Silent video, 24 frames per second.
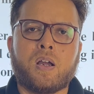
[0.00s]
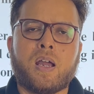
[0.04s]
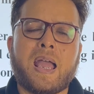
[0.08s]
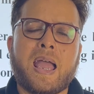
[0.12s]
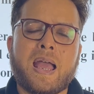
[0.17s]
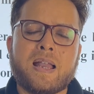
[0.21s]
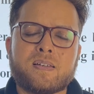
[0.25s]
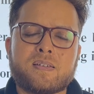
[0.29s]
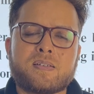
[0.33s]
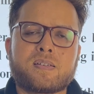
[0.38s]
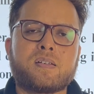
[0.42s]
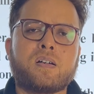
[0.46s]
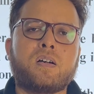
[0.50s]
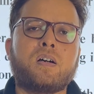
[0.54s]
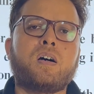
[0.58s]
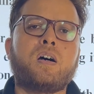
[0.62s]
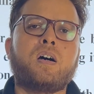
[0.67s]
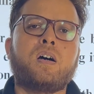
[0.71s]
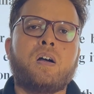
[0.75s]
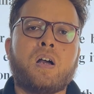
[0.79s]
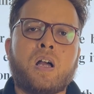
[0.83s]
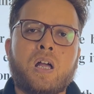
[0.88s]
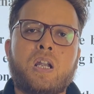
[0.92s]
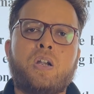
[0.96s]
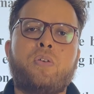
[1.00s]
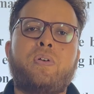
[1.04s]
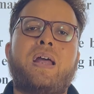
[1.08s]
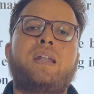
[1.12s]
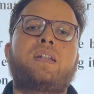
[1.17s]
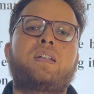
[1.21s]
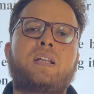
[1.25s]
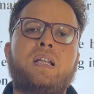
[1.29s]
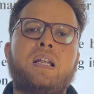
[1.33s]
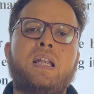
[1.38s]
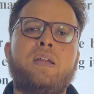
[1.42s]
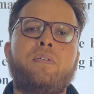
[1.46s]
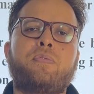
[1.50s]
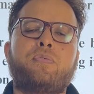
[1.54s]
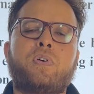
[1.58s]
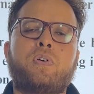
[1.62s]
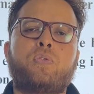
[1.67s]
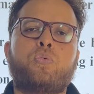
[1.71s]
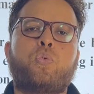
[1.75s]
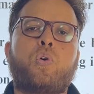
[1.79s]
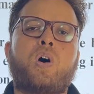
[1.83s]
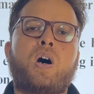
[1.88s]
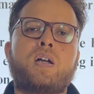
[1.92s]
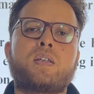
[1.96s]
And Sir Radcliffe
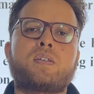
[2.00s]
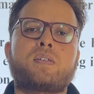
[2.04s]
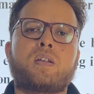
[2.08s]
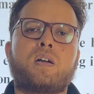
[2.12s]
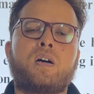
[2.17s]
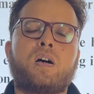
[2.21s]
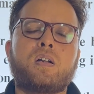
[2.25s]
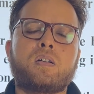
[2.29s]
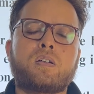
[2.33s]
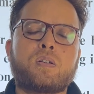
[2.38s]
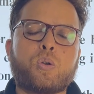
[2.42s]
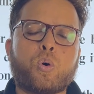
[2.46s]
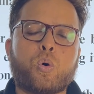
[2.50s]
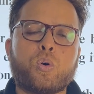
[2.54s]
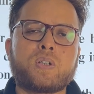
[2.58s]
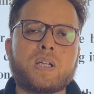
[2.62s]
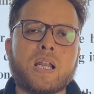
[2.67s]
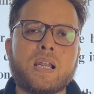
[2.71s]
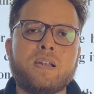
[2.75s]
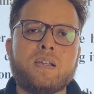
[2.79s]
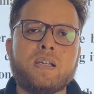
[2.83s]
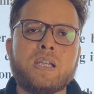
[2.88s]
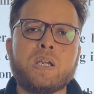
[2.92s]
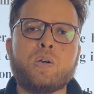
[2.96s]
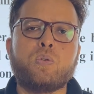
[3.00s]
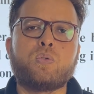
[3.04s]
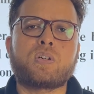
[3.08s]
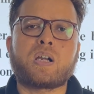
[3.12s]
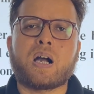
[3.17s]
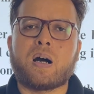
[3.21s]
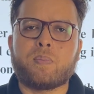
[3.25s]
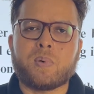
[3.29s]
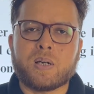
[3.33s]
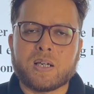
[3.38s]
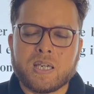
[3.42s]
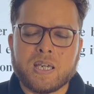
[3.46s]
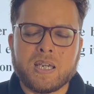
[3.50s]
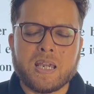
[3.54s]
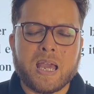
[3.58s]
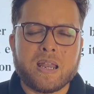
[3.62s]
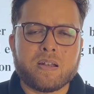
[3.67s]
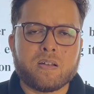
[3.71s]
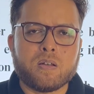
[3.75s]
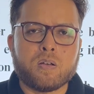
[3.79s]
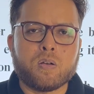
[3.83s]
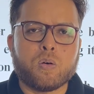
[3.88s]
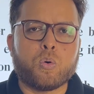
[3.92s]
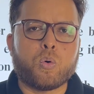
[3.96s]
was a total newcomer. He
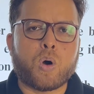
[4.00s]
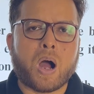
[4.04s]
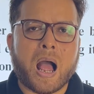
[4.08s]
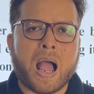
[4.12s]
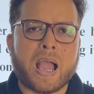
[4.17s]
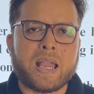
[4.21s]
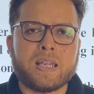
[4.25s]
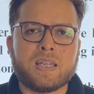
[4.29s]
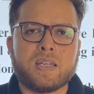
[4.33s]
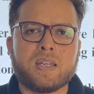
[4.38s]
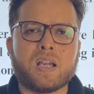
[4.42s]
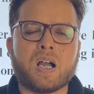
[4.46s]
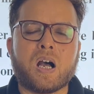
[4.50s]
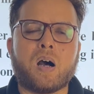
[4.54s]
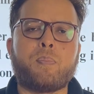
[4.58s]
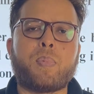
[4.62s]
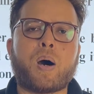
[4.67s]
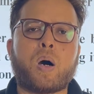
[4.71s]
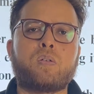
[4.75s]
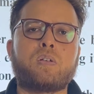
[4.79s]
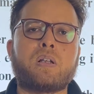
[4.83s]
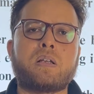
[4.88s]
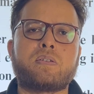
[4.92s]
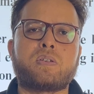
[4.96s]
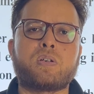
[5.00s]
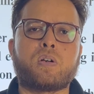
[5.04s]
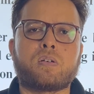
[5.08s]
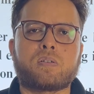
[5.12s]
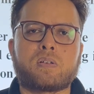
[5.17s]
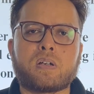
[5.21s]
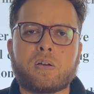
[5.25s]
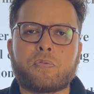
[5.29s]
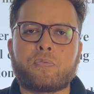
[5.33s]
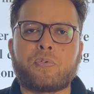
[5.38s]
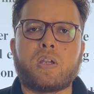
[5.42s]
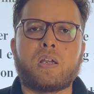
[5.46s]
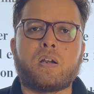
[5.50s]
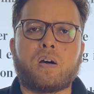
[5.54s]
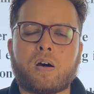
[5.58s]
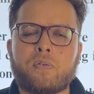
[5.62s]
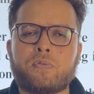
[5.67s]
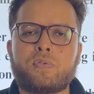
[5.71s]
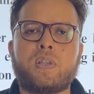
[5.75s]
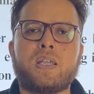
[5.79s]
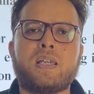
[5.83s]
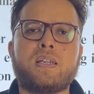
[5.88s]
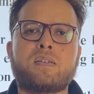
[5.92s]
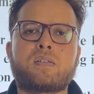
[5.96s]
had no idea about the geography
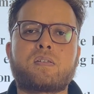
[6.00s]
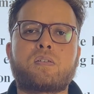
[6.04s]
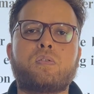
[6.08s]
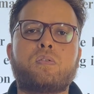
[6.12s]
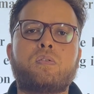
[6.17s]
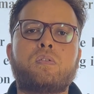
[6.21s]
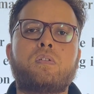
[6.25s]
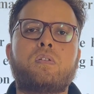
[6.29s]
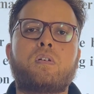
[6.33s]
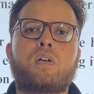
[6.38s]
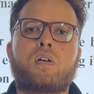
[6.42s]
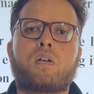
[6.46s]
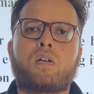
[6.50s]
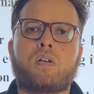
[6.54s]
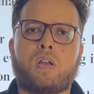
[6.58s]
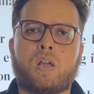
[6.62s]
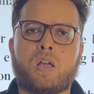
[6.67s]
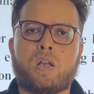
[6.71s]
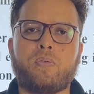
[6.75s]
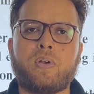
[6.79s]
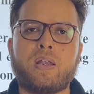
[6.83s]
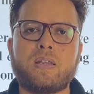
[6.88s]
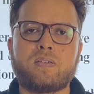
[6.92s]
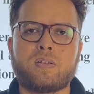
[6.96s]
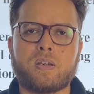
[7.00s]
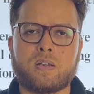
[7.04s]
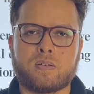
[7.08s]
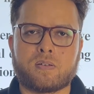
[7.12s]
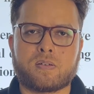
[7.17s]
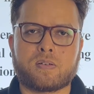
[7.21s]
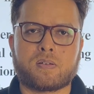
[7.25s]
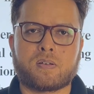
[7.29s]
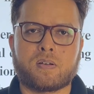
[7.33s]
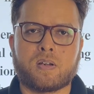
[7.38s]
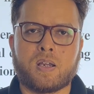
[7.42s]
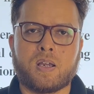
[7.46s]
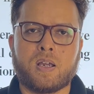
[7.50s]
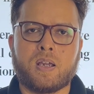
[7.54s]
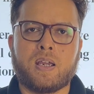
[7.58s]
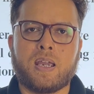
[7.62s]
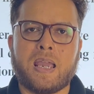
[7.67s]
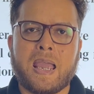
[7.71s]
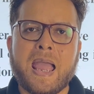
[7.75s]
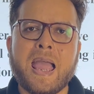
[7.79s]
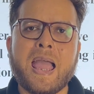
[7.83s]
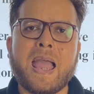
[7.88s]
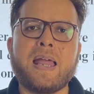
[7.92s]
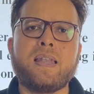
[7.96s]
of these two regions.
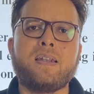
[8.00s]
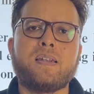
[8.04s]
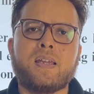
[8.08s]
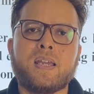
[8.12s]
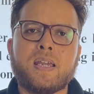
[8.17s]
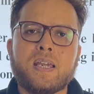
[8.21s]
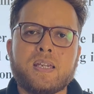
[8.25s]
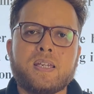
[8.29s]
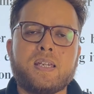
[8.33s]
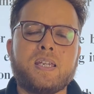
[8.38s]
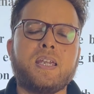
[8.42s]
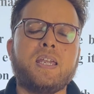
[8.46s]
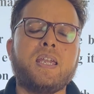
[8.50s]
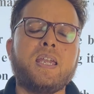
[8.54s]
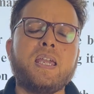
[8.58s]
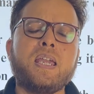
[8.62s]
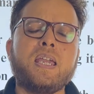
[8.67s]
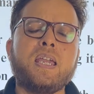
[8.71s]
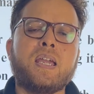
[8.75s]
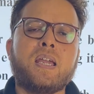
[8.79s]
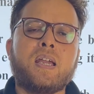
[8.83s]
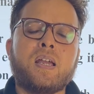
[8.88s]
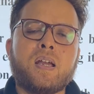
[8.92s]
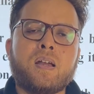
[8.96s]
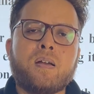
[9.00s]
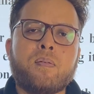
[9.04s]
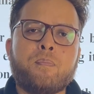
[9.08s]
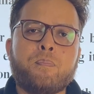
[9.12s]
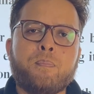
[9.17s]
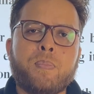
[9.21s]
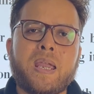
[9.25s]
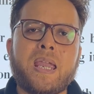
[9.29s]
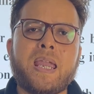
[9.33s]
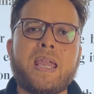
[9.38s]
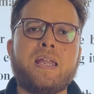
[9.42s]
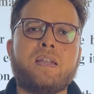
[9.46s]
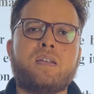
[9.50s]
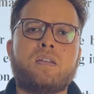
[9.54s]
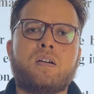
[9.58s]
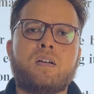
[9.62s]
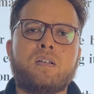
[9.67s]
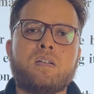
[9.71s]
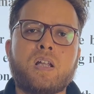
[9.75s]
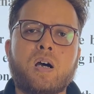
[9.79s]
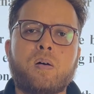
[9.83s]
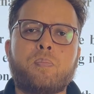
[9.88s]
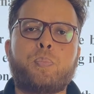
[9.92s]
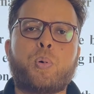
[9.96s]
And he made
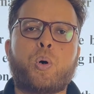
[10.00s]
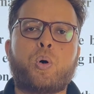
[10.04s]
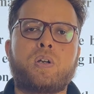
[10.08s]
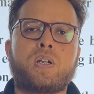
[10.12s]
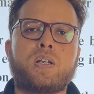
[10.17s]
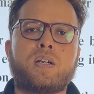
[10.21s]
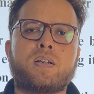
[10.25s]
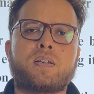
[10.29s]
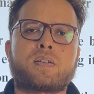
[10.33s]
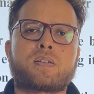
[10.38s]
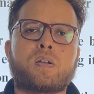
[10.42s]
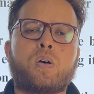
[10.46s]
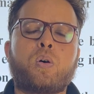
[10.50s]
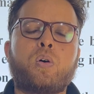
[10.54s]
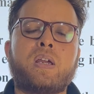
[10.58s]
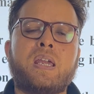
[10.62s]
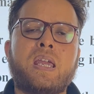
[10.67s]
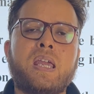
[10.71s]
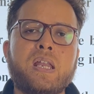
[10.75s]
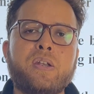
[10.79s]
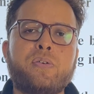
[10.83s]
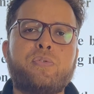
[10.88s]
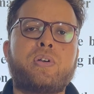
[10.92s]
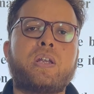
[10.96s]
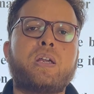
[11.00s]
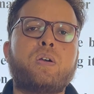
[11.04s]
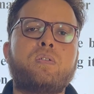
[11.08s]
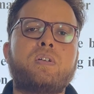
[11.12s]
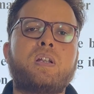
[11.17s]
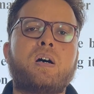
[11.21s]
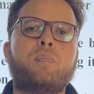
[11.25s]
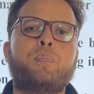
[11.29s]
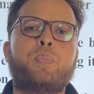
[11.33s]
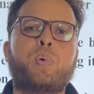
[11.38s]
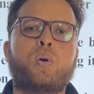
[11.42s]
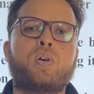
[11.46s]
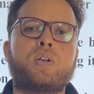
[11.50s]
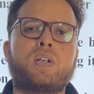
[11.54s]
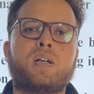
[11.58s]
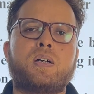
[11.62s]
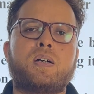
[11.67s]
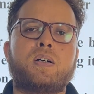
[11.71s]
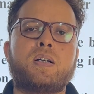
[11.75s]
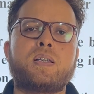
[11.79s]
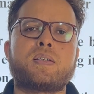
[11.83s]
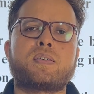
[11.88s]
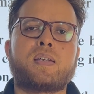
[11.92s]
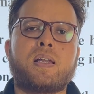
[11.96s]
the borders, or he drew the
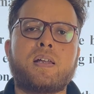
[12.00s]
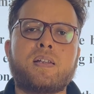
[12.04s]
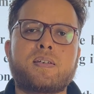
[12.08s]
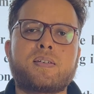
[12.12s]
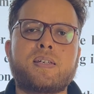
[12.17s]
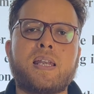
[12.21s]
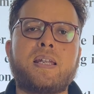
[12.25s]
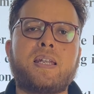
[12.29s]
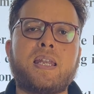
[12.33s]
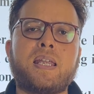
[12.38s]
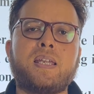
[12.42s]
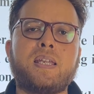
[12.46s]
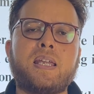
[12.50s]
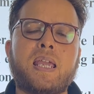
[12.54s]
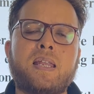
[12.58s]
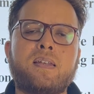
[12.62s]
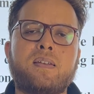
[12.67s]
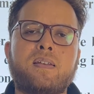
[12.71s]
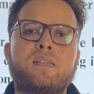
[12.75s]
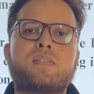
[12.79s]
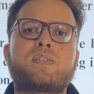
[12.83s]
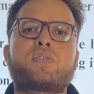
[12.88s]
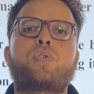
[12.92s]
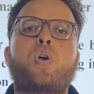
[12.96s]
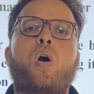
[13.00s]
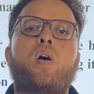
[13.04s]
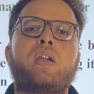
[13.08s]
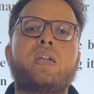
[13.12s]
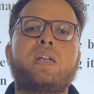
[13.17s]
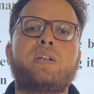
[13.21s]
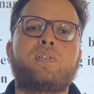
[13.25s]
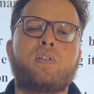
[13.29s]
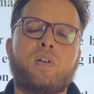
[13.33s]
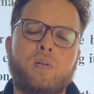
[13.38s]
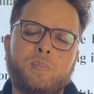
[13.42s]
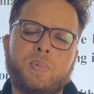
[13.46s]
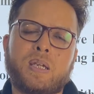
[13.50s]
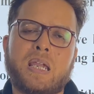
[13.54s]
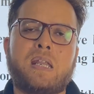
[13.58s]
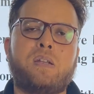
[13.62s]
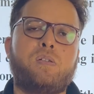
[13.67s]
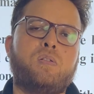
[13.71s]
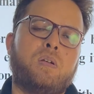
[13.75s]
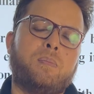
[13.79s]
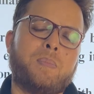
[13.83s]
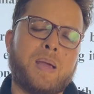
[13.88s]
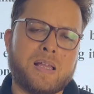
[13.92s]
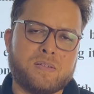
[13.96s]
borders sitting in his drawing room. Can
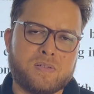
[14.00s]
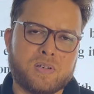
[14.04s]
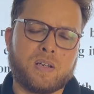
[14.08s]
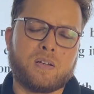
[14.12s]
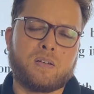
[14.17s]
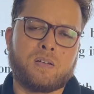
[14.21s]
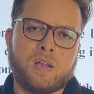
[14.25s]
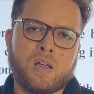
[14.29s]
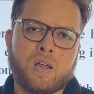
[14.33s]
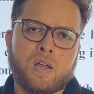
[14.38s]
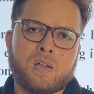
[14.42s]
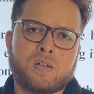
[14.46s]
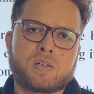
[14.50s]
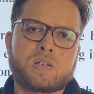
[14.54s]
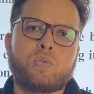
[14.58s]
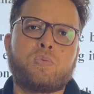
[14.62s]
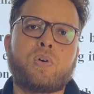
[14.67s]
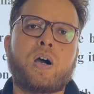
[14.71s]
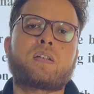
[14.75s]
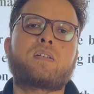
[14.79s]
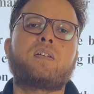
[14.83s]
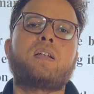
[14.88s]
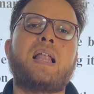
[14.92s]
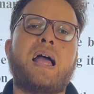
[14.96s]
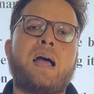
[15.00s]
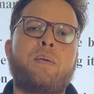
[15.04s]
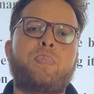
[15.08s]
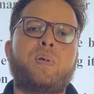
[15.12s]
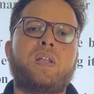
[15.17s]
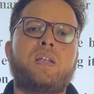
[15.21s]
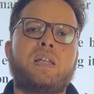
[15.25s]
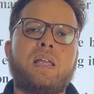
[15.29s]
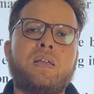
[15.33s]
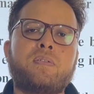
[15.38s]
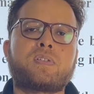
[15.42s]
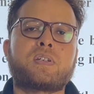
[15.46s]
you imagine? So what will happen if